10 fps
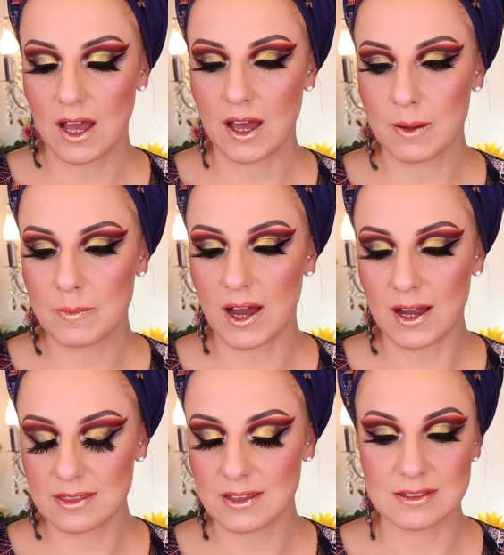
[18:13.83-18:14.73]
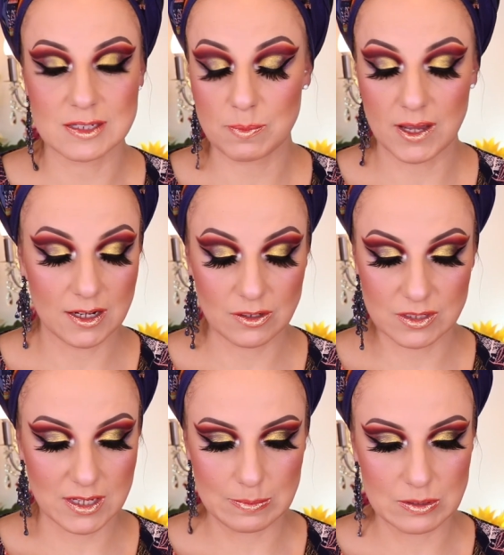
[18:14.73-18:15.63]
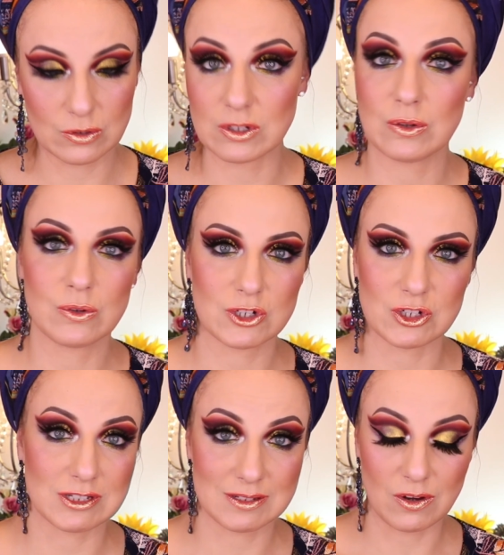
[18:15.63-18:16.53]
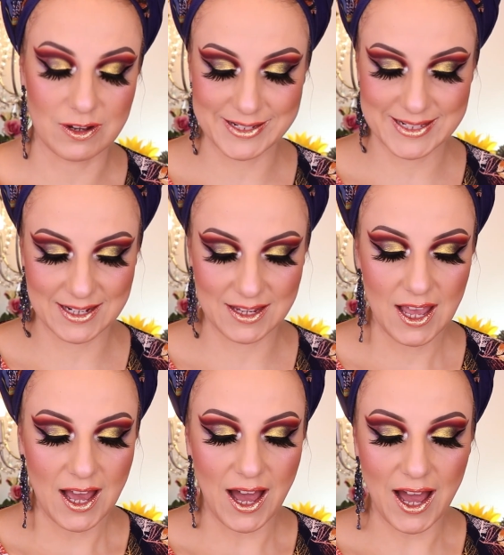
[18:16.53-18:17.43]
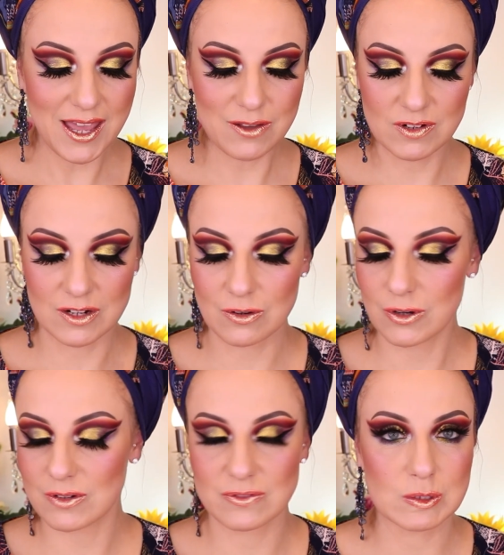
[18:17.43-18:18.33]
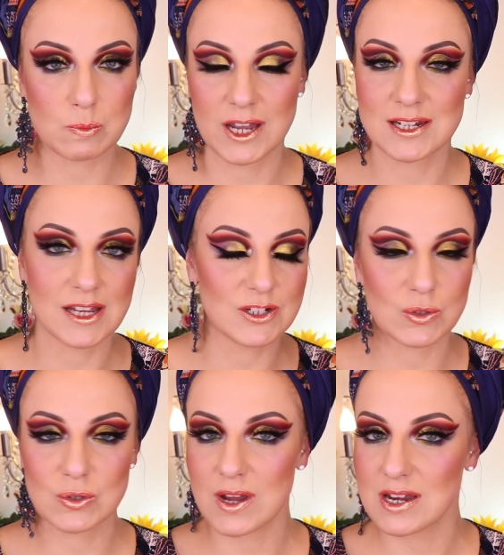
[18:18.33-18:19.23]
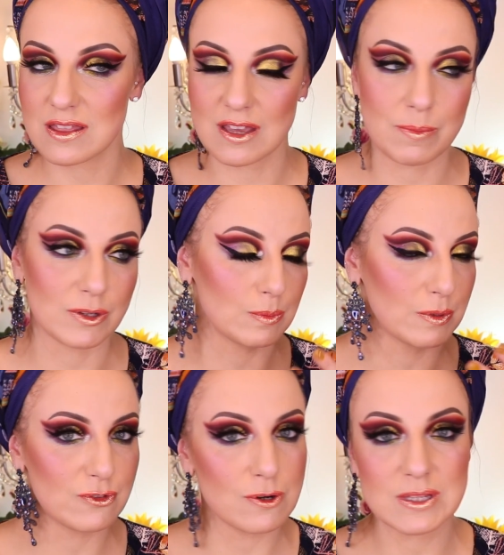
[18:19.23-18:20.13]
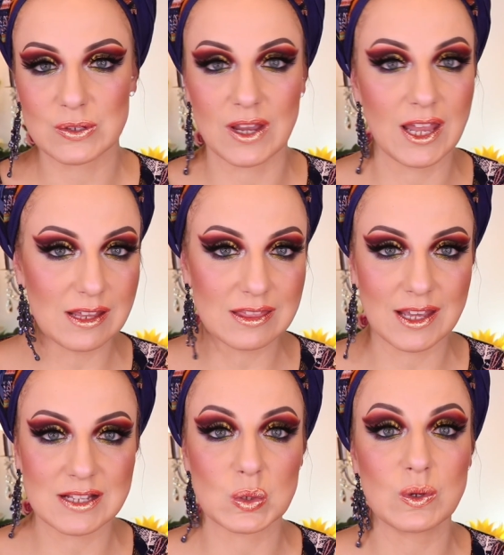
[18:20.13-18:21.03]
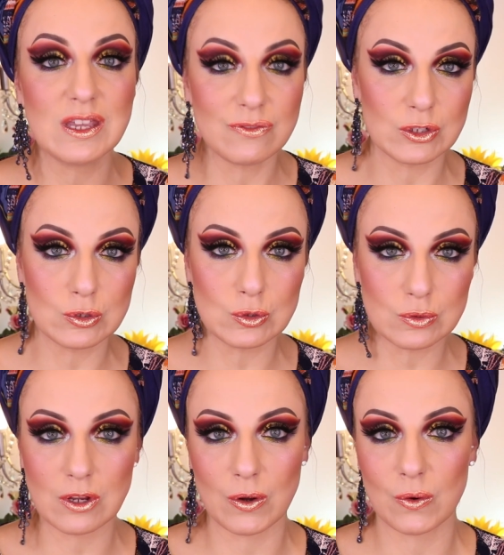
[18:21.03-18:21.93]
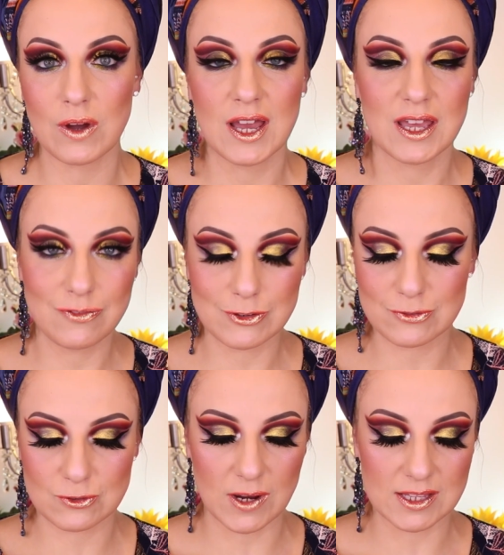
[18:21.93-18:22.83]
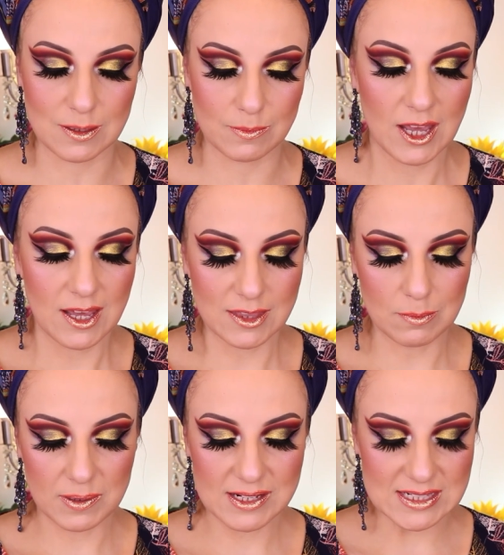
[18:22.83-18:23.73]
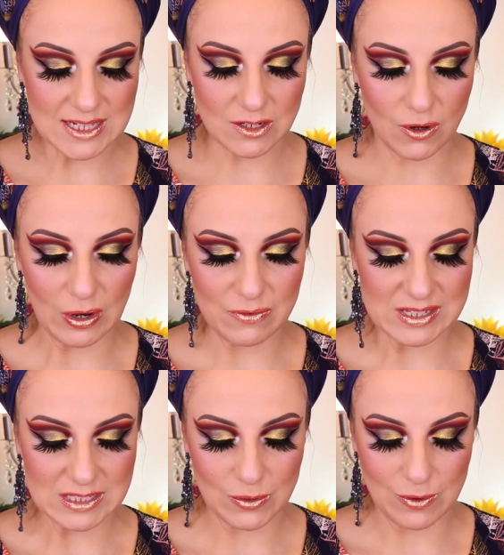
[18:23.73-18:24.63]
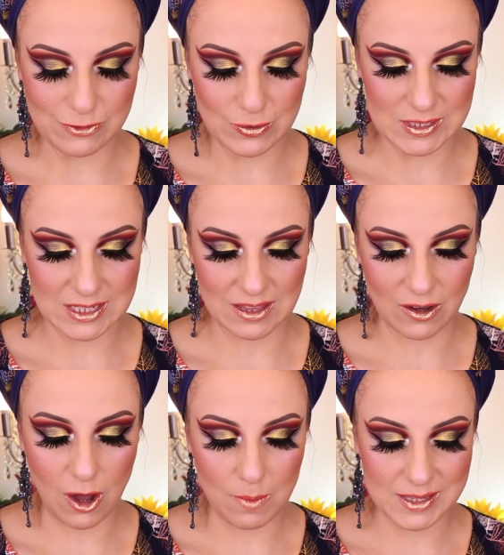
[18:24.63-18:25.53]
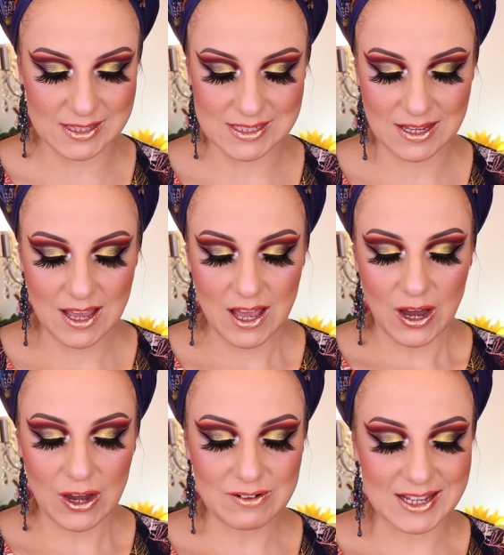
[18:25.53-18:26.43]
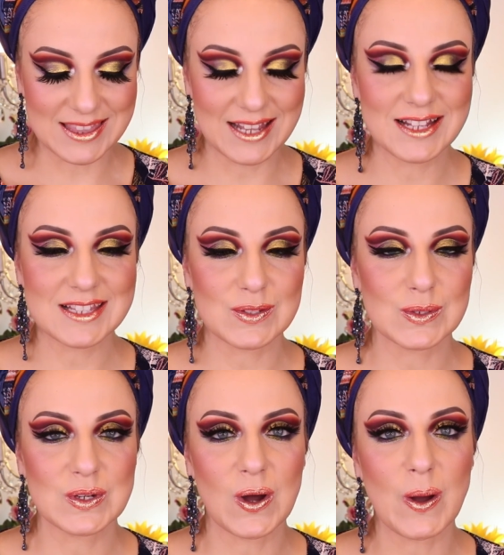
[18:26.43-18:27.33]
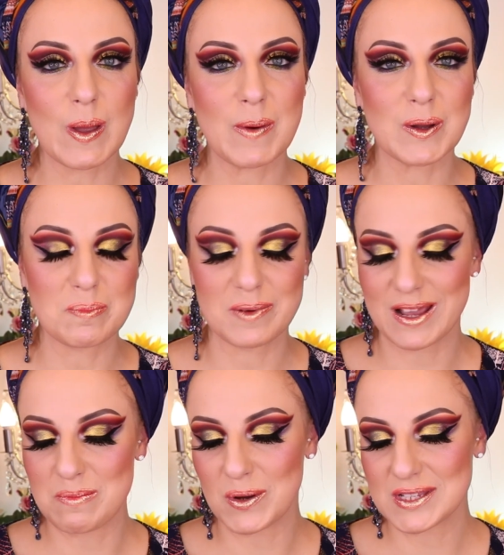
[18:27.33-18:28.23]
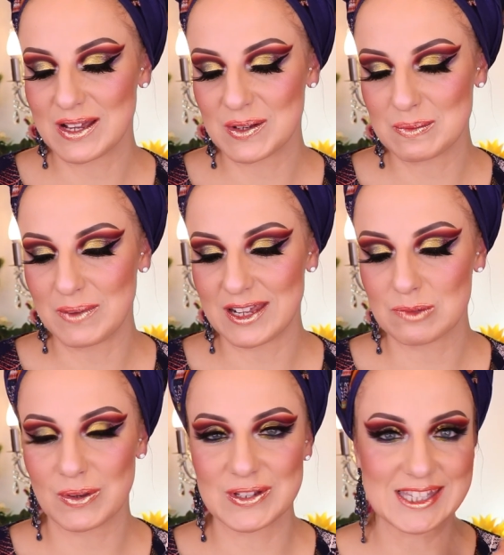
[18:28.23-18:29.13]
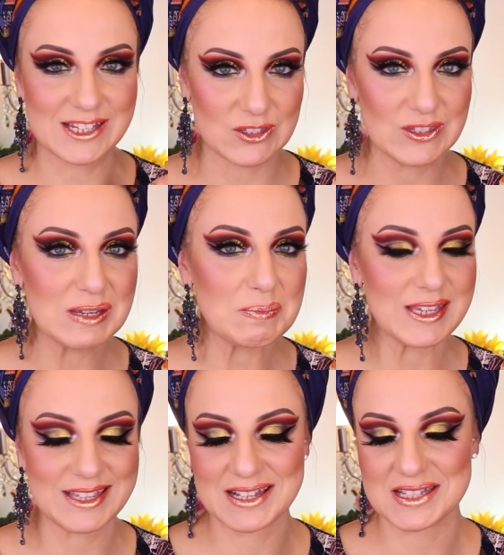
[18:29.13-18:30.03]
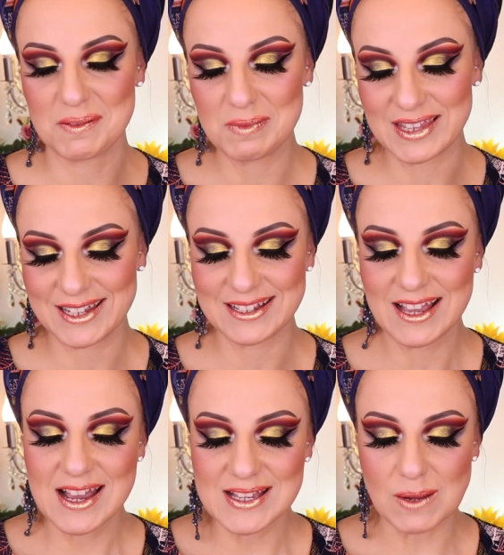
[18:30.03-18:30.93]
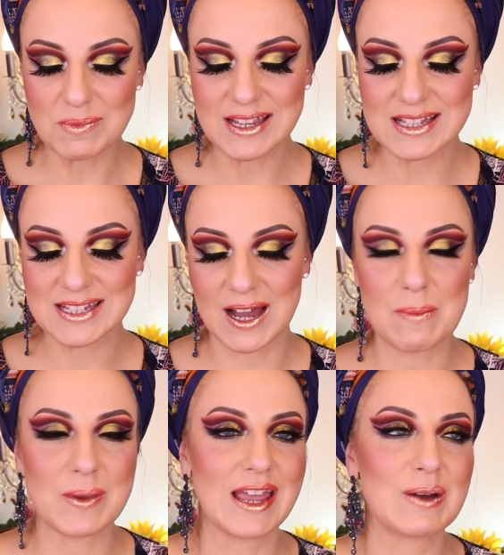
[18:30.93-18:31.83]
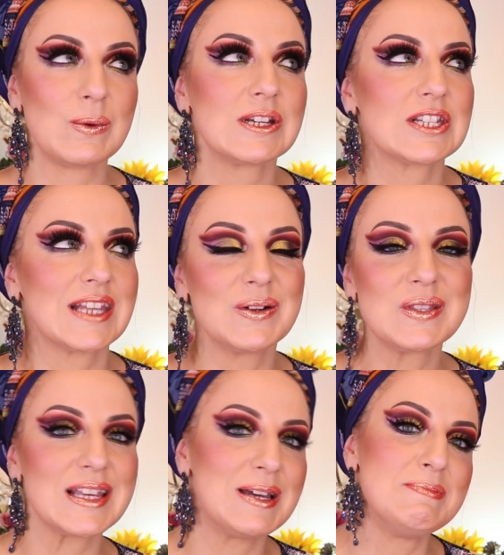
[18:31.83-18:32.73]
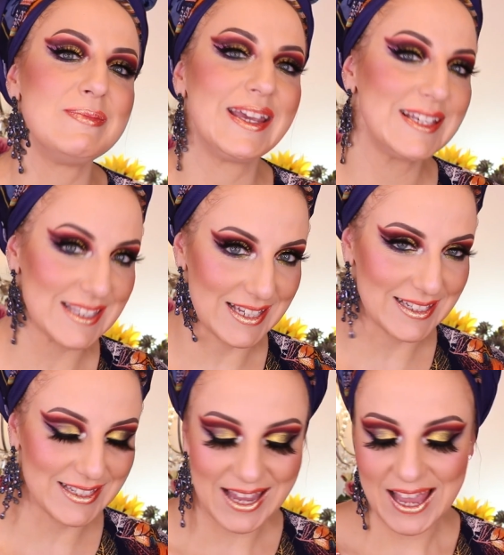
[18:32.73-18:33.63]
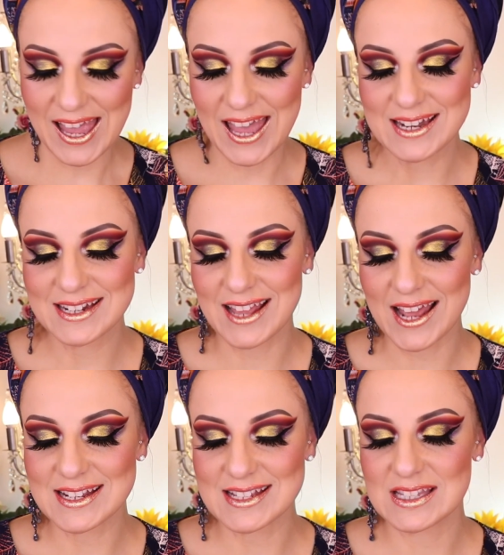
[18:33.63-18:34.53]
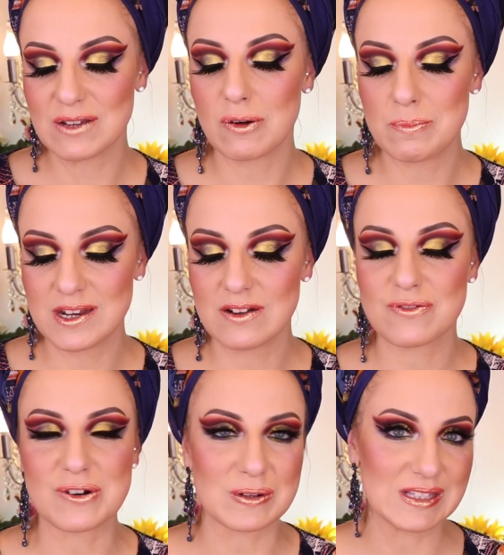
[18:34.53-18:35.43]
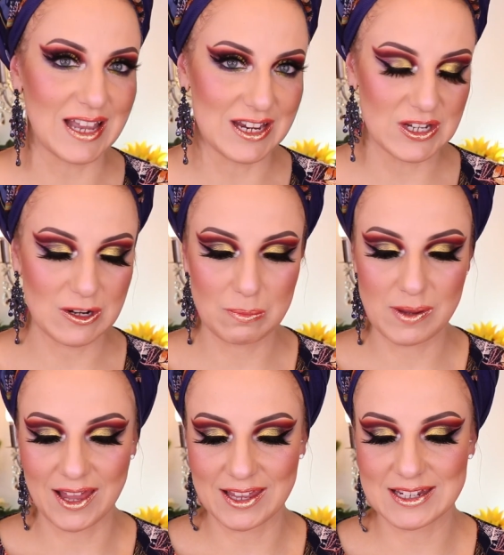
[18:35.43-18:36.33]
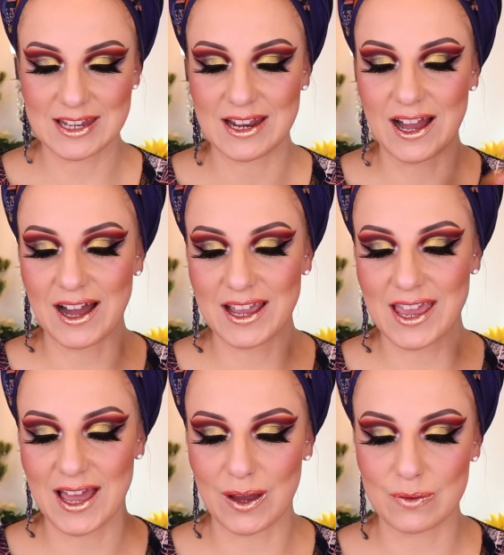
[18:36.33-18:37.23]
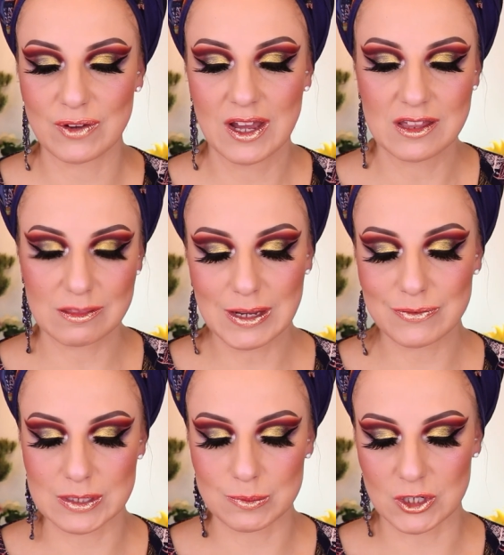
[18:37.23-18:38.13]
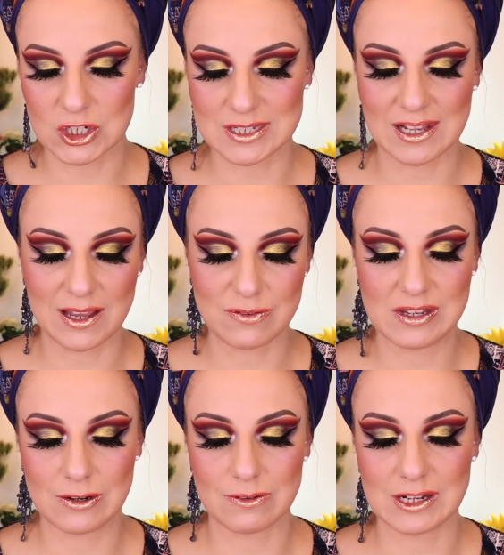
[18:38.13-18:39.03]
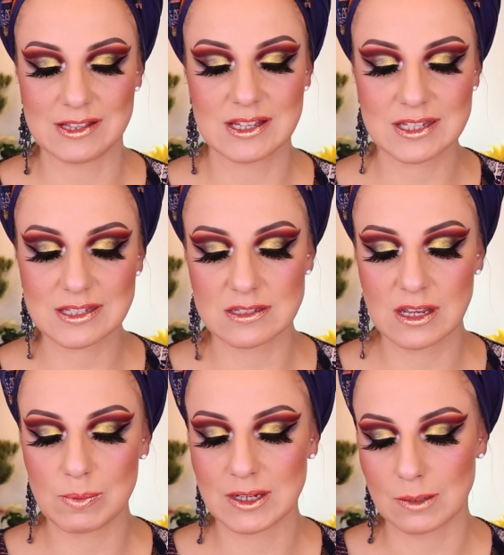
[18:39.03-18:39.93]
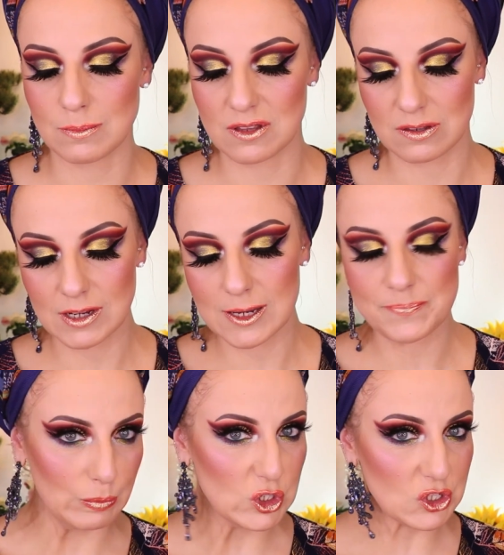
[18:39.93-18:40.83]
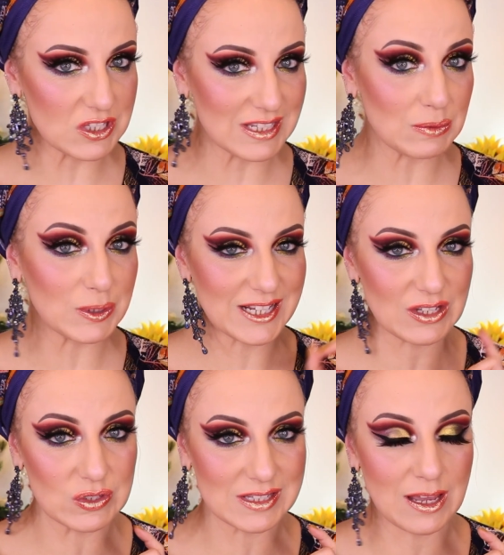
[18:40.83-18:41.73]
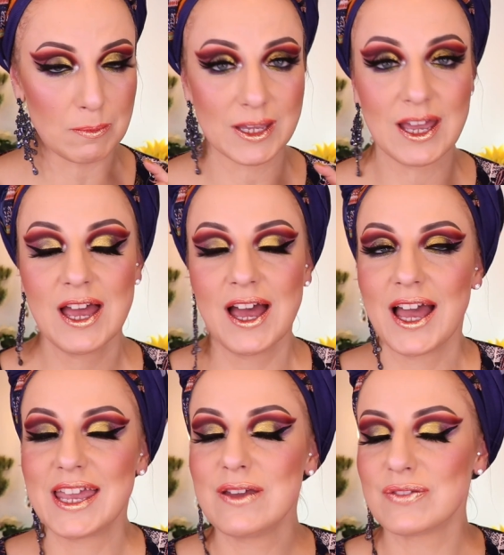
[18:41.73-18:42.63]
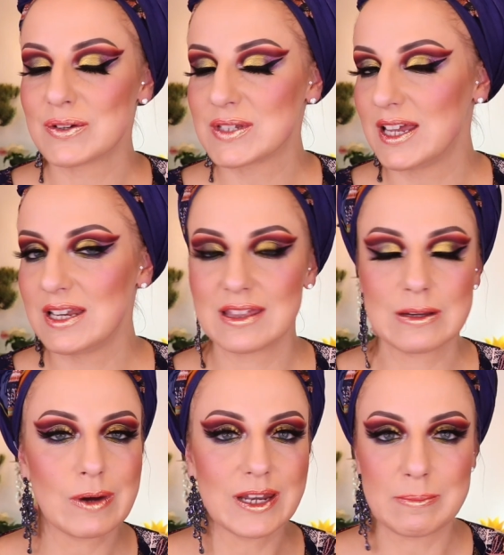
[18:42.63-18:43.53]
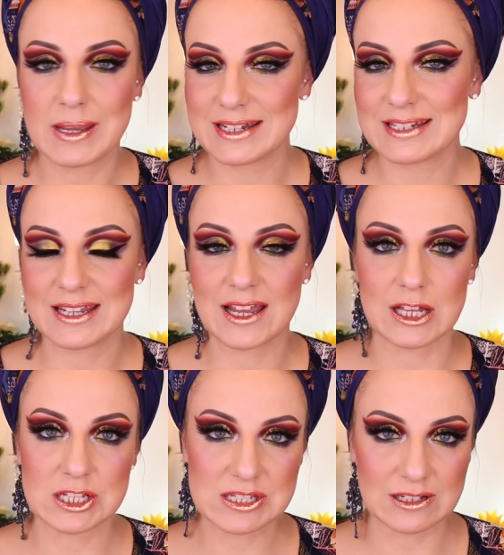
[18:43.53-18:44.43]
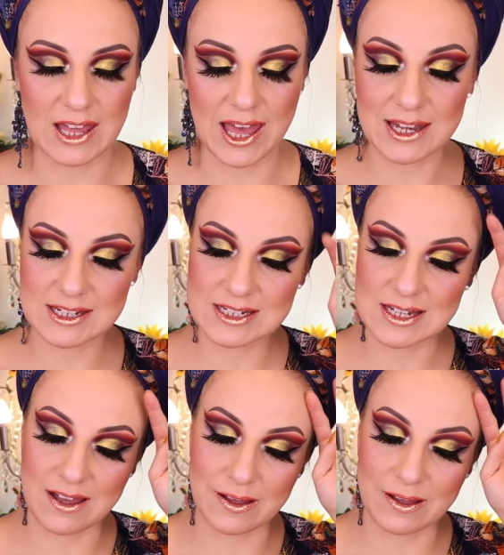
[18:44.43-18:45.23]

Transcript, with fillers: I think this palette looks absolutely gorgeous, honestly. I have not heard of this brand. I don't know anything about the performance or anything. So if you do know, if you've tried them, then please let all of us know, of course, in the comments. All right, then let's also talk about Black Moxie Cosmetics, because they're sneak peeking something. Something is coming, which sounds amazing, and that is the Forbidden Forest eyeshadow palette, and I have 3 of the swatches live here already. This is sneak peek number 3. We shall see what else is coming. If there's anything while I'm editing, I'll still add it.